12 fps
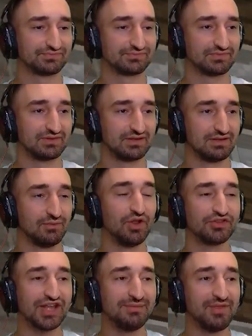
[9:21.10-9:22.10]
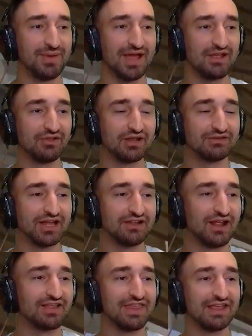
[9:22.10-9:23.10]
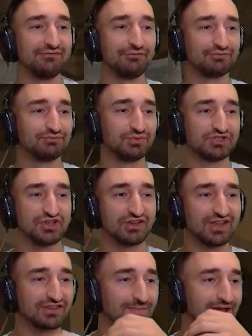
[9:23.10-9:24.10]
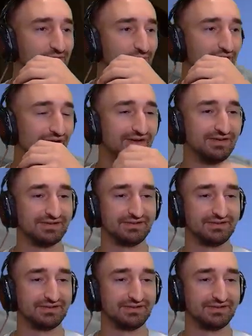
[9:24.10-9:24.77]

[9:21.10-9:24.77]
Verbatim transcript: I guess. Well, let's get him the best. I, I think we should just get the best one. Because, like,